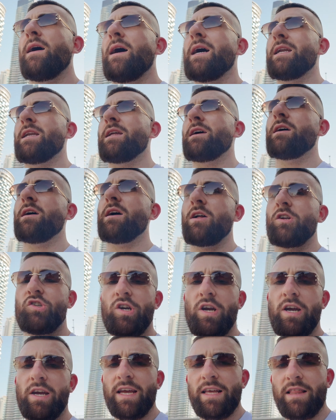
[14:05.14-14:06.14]
And I'll
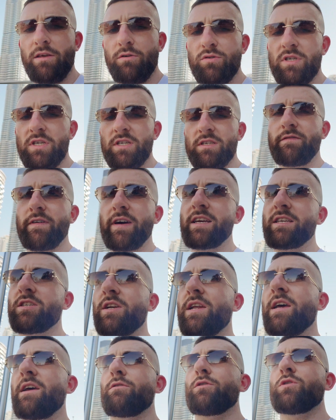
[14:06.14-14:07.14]
try and get Lucy's face on
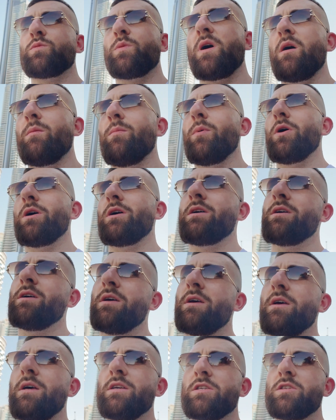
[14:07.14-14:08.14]
here as well, but
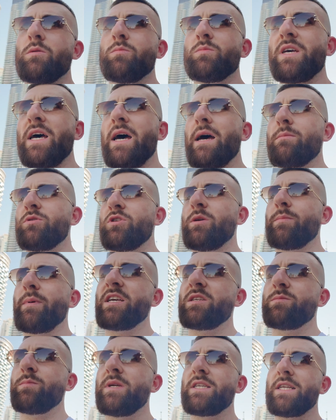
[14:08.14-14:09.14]
sometimes she
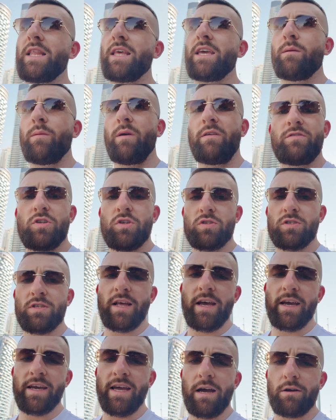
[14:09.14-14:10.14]
makes me delete him if she doesn't
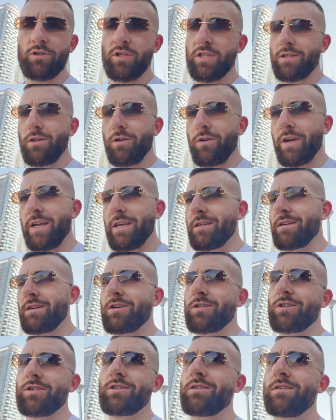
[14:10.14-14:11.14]
like how she's looking,
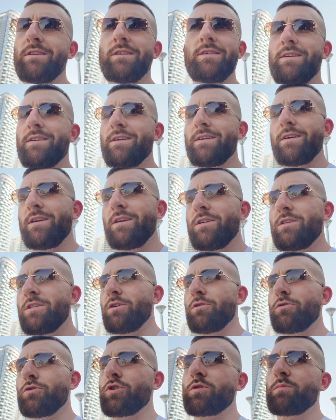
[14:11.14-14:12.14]
because
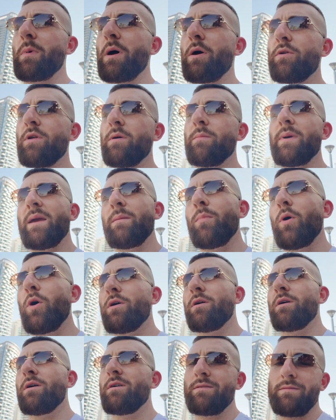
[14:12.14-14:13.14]
she'll just moan at me, but
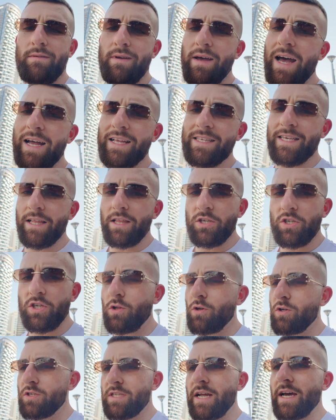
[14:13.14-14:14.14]
I tell her she
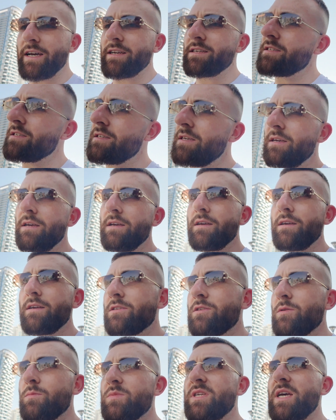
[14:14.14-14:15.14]
looks nice.
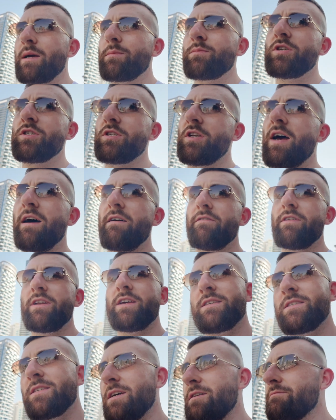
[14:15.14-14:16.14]
Sometimes she's not having
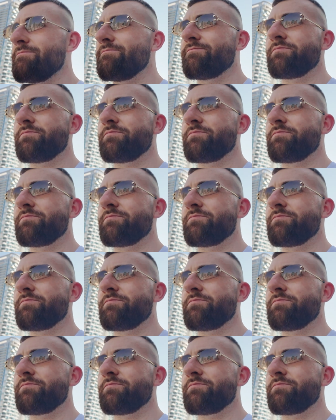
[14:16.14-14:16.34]
it, so